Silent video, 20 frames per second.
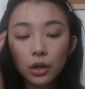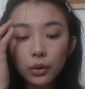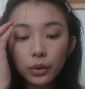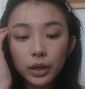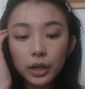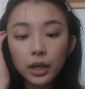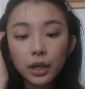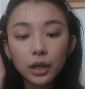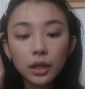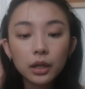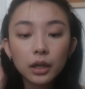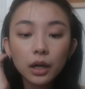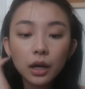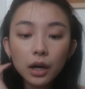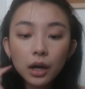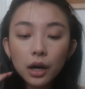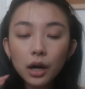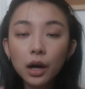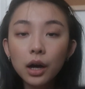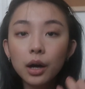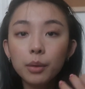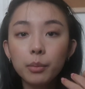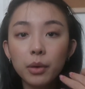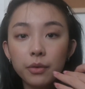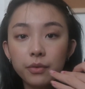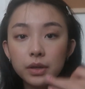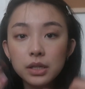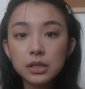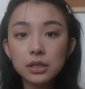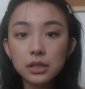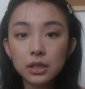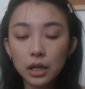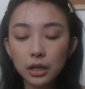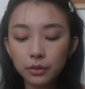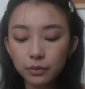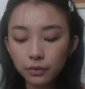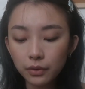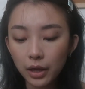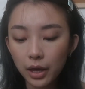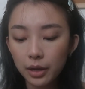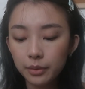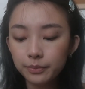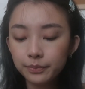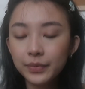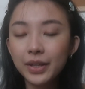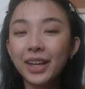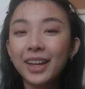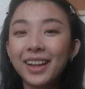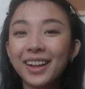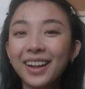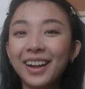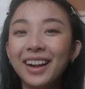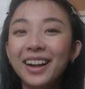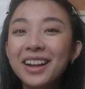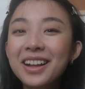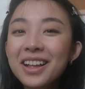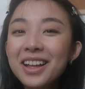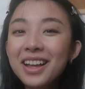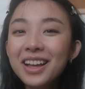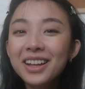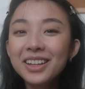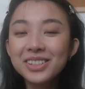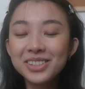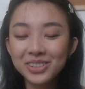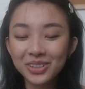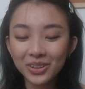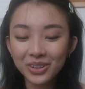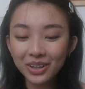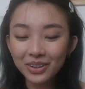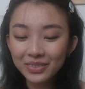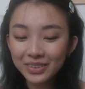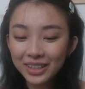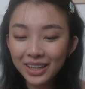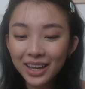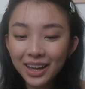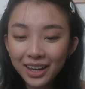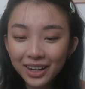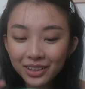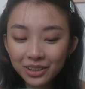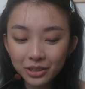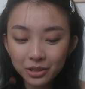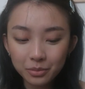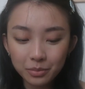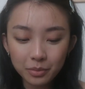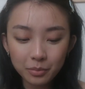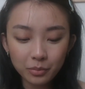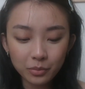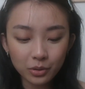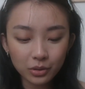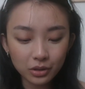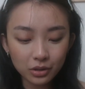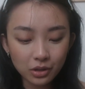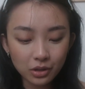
Okay, my face is kind of flat, so I'm gonna add a little bit more